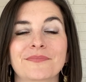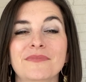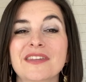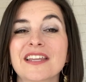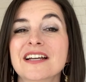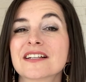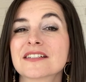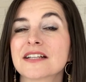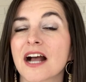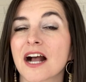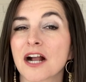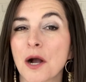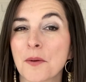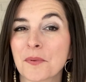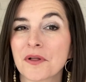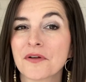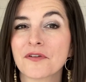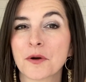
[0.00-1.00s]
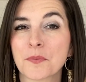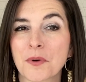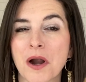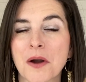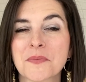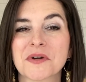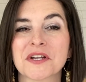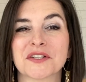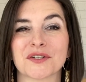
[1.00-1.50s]
a couple of our
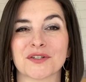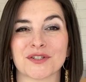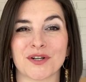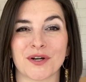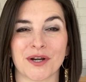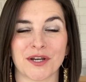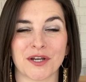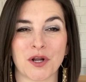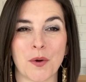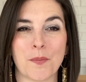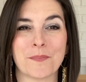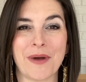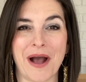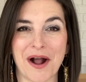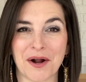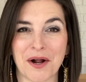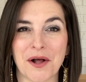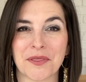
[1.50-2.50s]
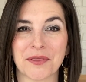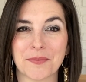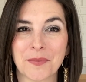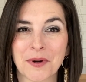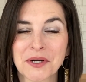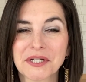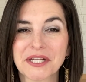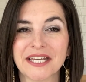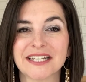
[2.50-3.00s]
properties are starting to go back on the
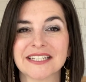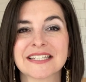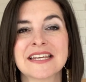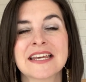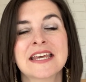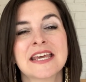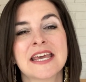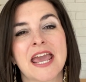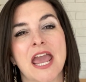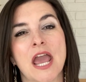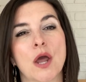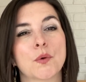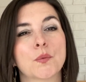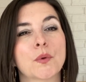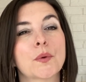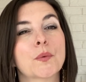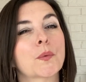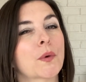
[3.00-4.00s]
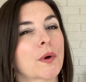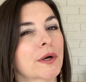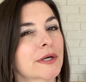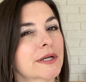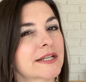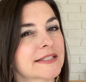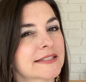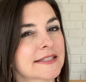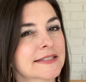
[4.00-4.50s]
market, and we weren't
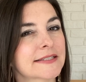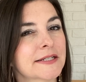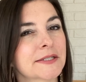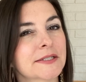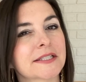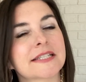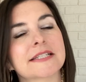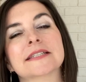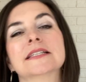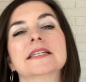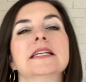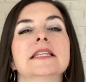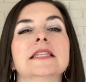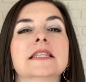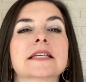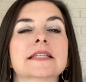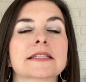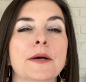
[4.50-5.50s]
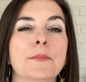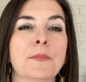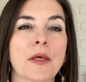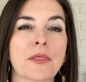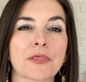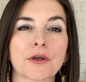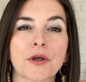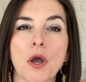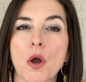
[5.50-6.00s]
necessarily seeing this a
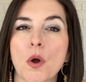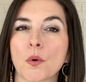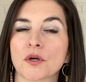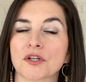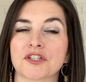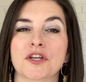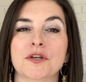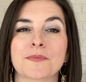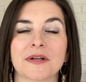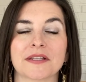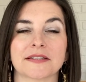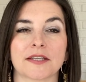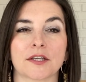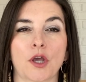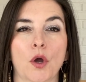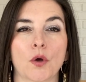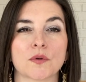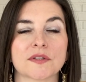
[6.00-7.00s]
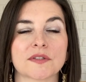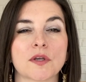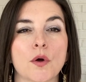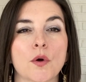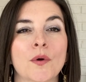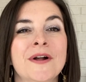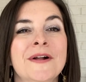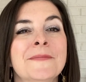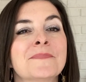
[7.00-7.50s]
month ago or 2 months ago.
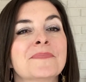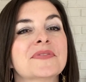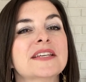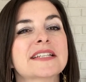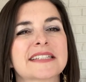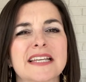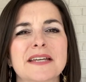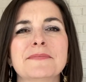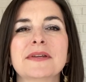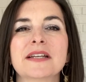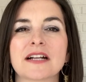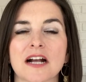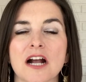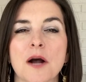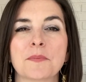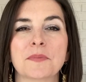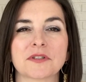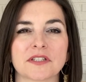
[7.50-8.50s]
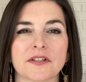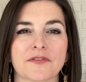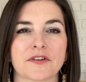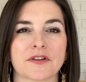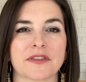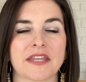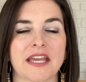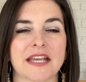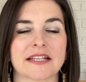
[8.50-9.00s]
So this can mean a couple
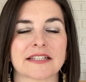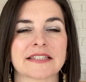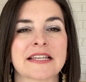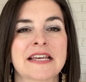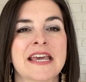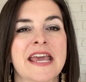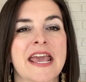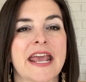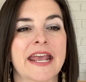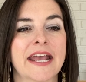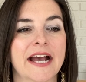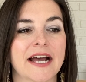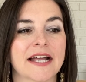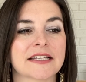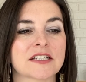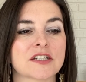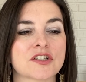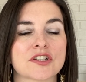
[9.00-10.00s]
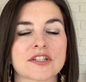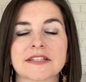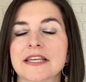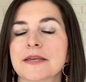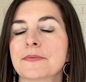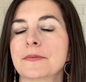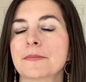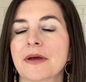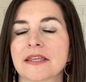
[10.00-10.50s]
different things. And just
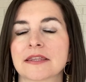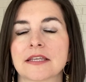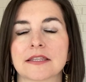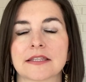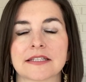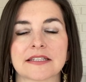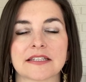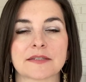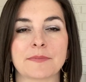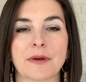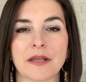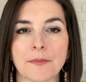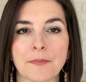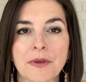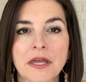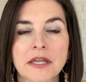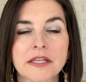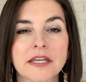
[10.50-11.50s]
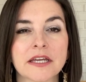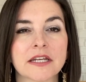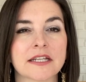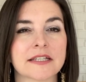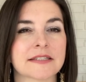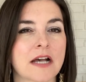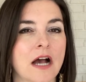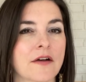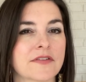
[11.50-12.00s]
keep in mind that this is my opinion.
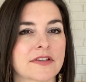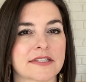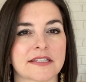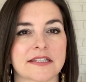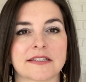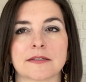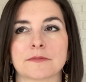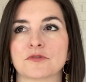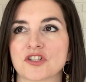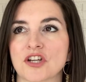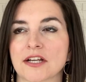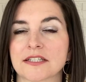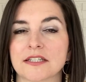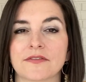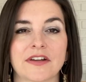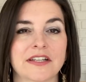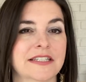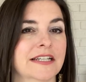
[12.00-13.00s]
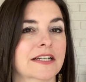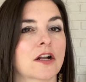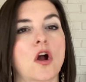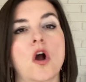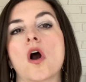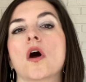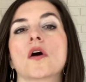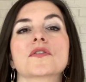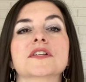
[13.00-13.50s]
It's obviously subjective. I didn't
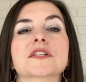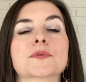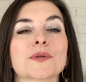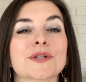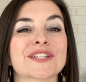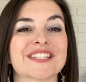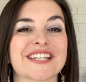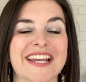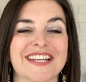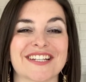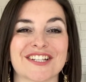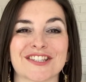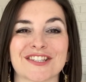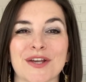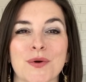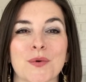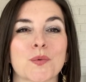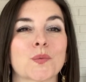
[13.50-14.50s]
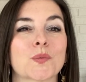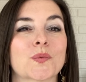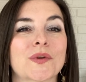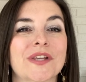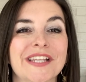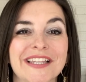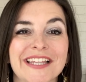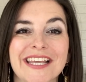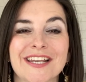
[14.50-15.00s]
call these real estate agents. I don't
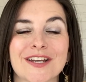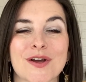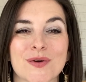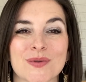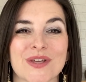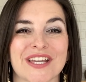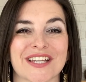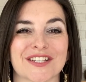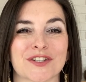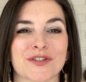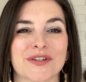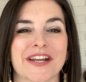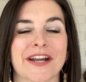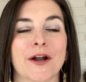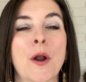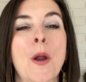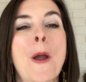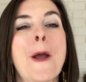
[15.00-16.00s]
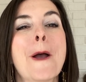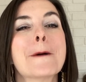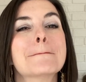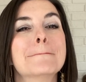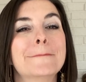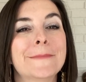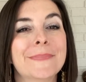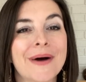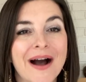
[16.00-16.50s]
really know the history here,
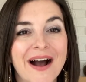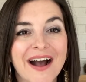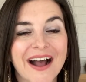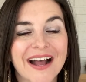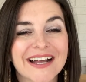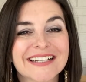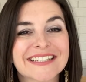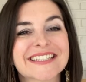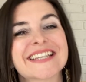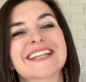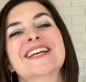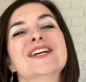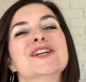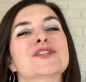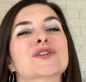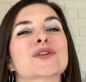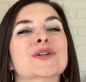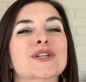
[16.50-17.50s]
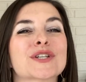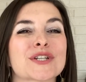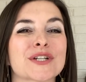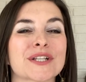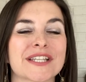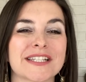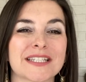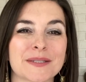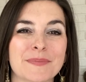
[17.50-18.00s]
but
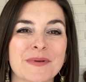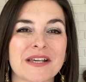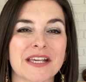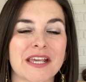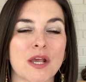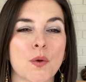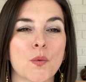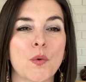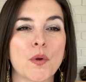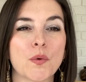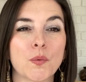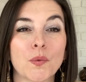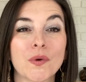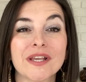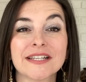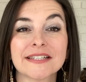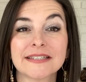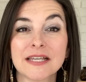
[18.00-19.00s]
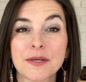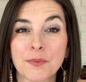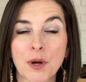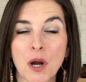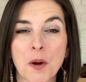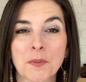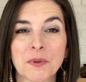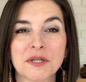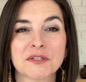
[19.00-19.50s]
traditionally speaking, when we see
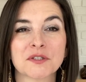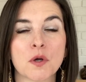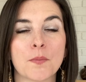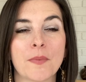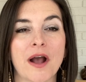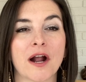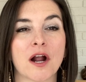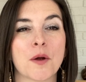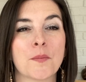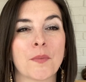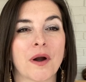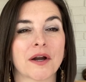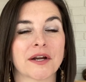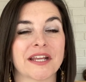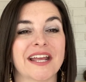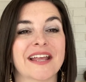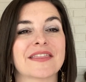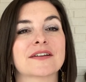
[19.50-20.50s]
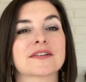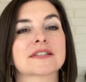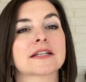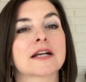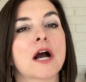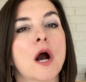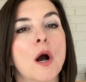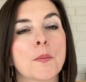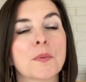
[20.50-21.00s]
properties go back on market, there's a
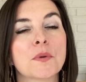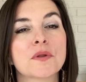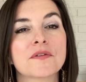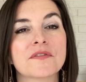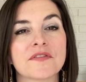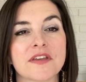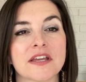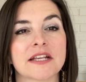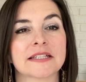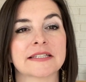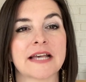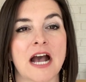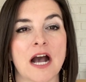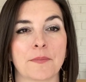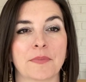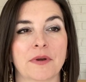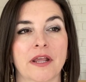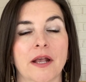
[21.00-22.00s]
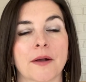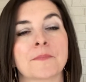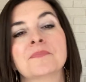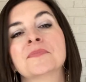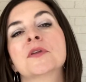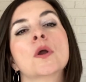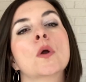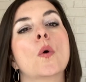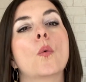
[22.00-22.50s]
couple of things happening.
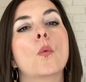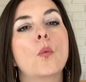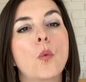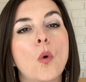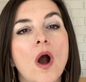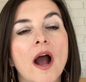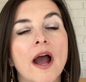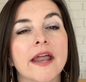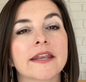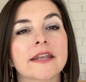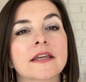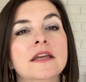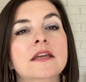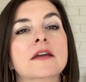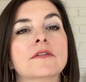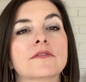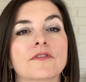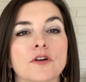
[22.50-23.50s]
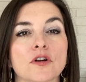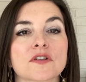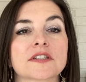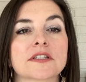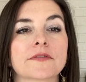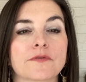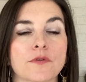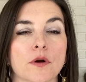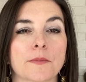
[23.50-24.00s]
One, first
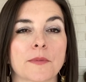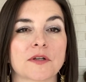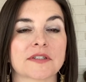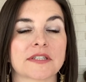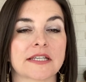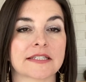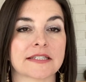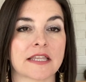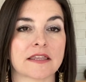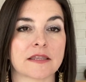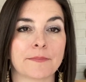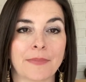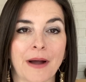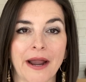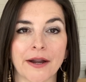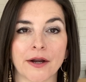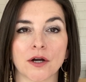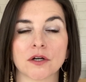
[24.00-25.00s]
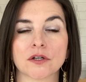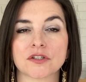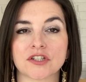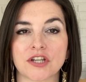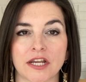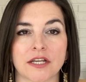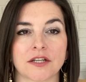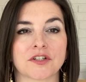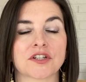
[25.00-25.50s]
and foremost, is that the buyer
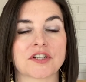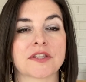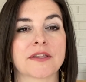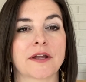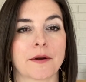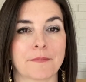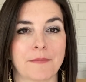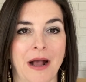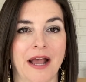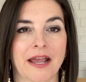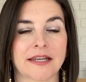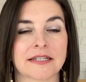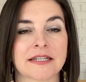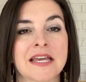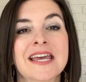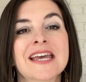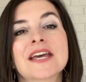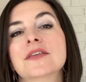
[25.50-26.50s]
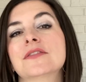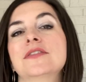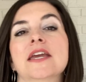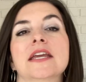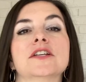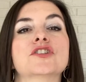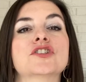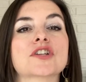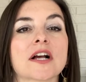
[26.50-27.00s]
changed their mind.
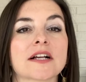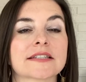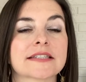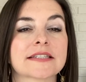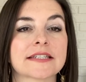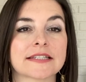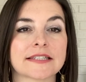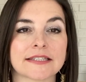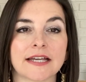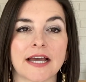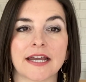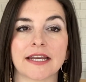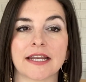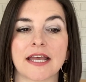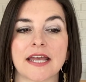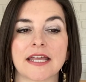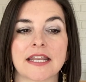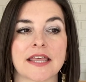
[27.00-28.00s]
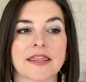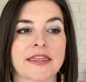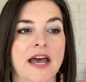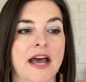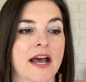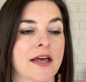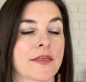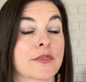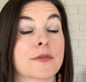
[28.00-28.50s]
They just decided
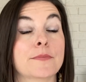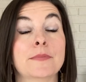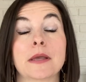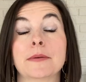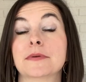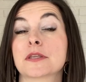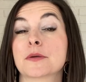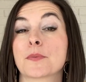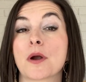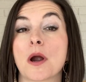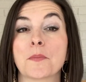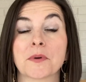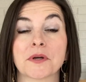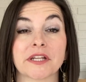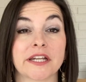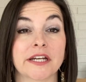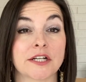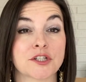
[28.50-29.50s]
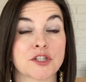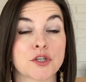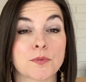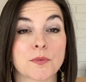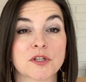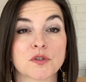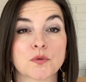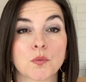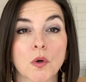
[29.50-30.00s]
that maybe the property needed too
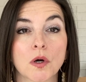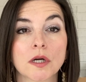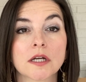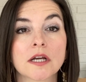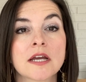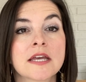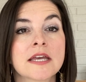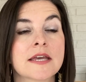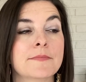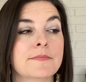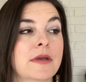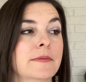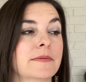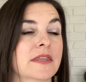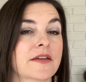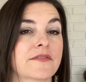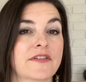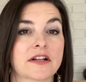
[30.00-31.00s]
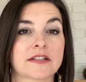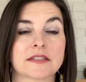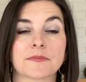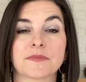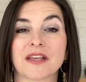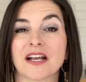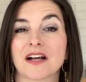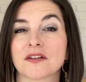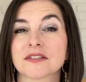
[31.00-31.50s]
much work. Maybe they found
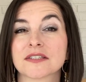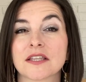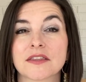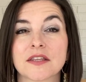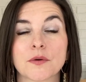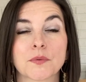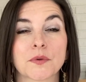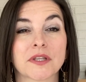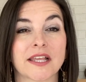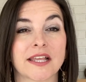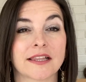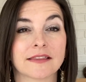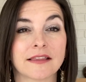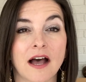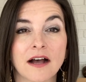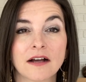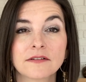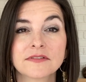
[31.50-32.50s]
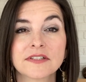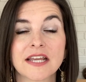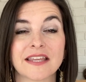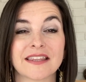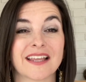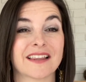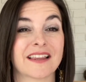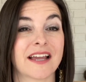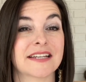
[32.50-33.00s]
something else that they really loved and
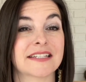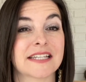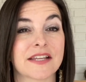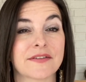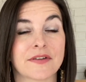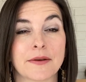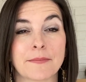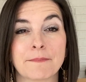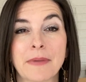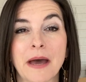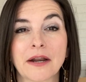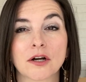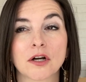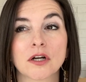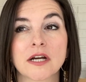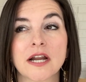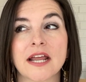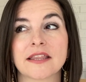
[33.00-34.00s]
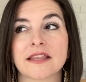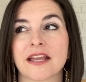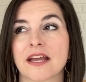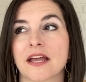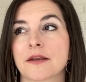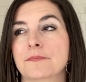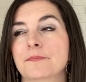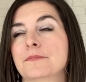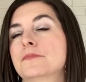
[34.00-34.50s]
they liked even better, and they
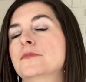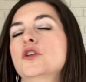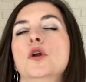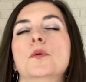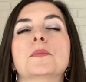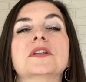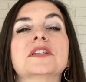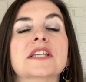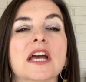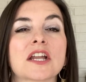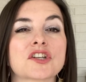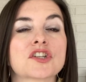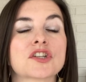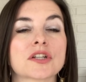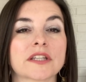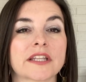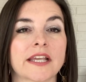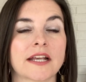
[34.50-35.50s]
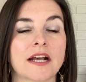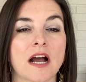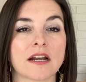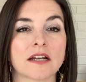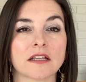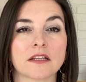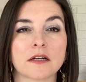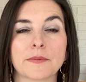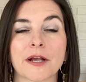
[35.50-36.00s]
had, potentially gotten
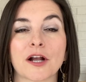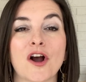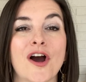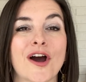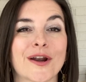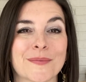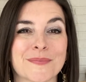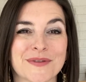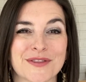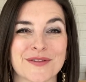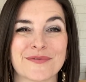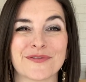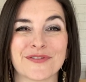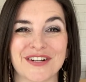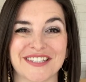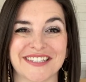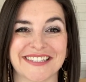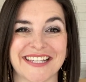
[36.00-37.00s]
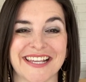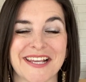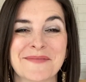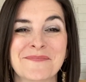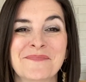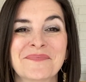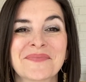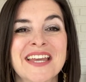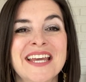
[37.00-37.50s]
a little bit caught up in the
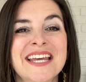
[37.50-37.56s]
frenzy.